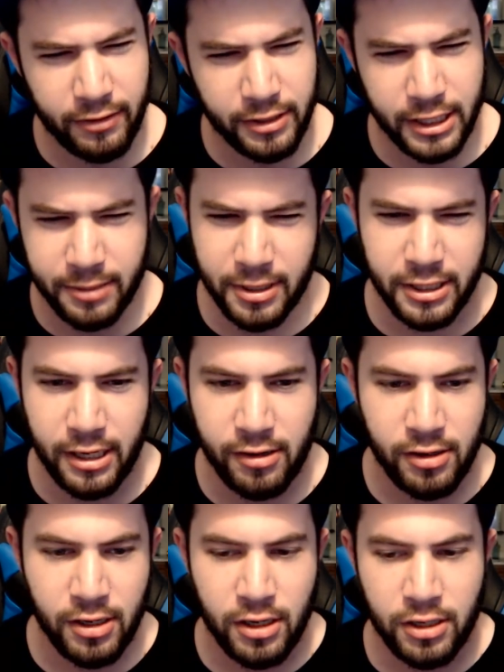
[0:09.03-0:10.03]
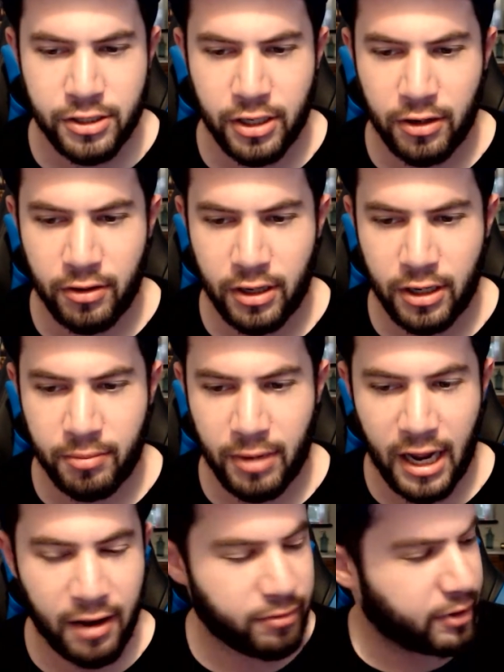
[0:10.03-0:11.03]
months now. So I
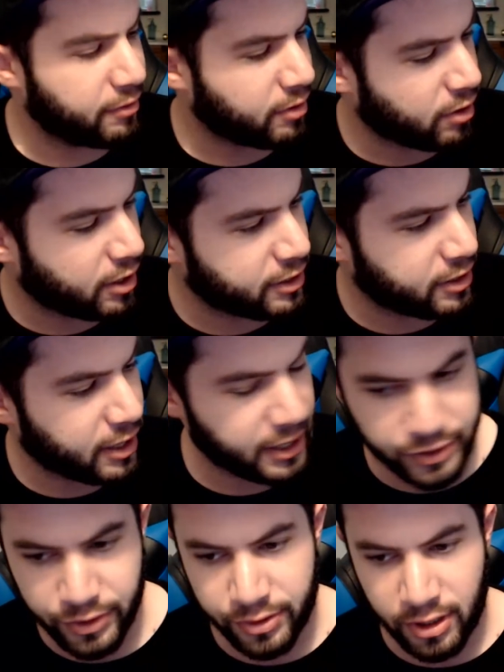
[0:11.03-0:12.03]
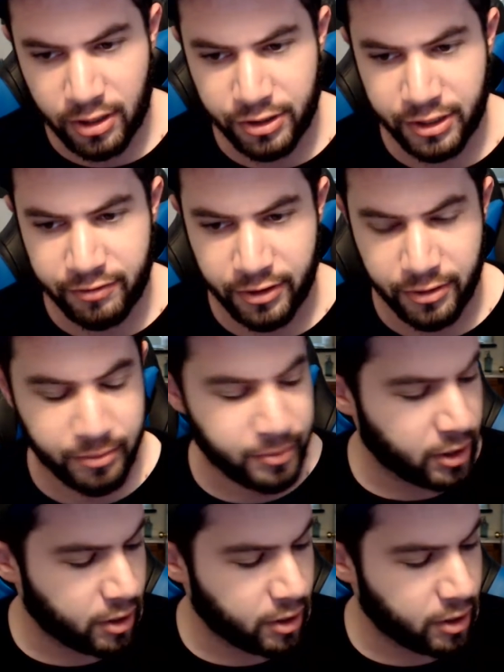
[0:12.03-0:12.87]
have it on the Asus ROG phone.